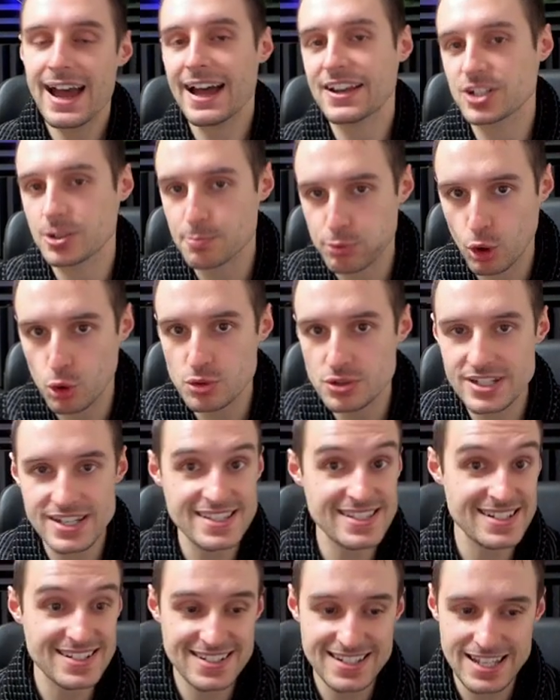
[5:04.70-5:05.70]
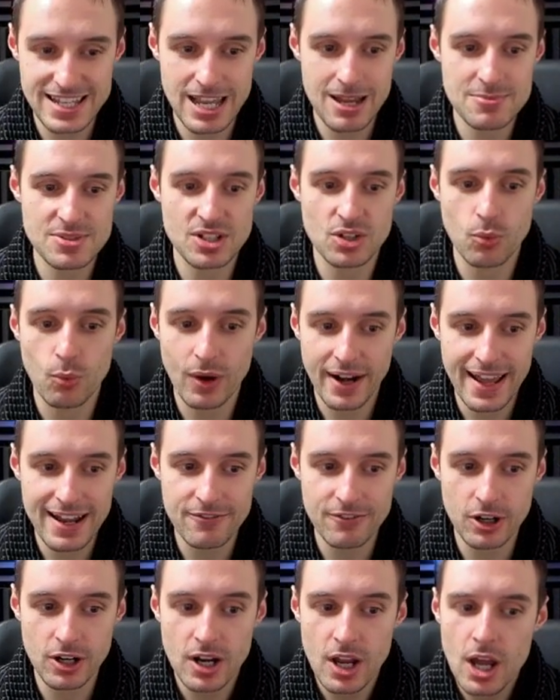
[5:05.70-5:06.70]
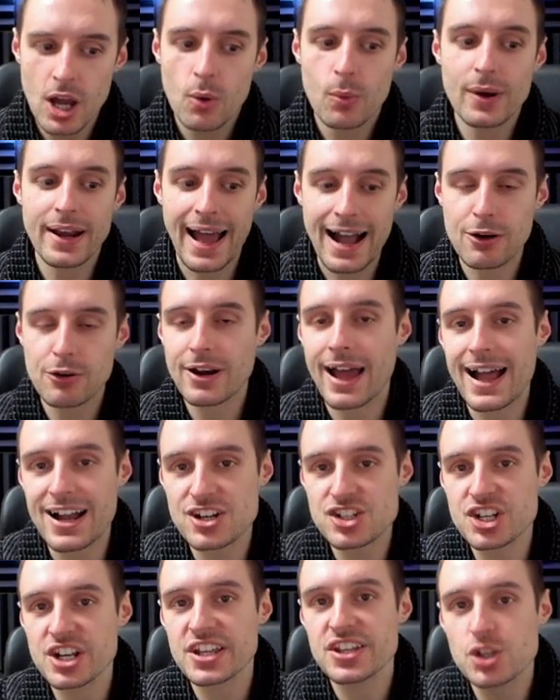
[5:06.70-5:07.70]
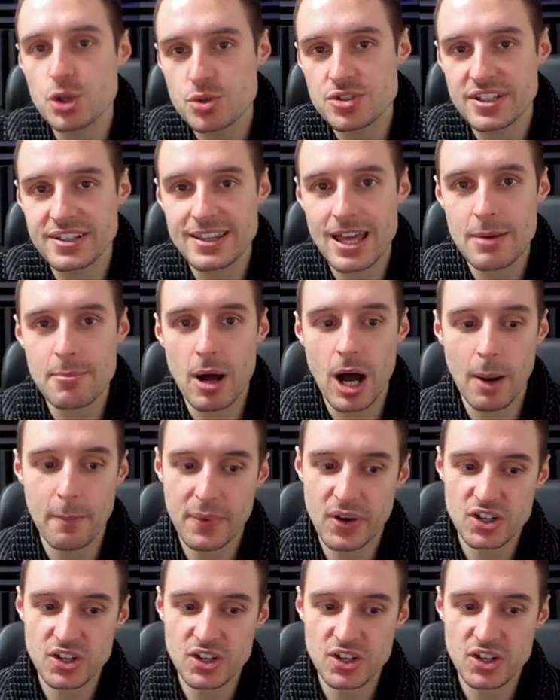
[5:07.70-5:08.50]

and your proteins and TMs and whatever without actually using them up,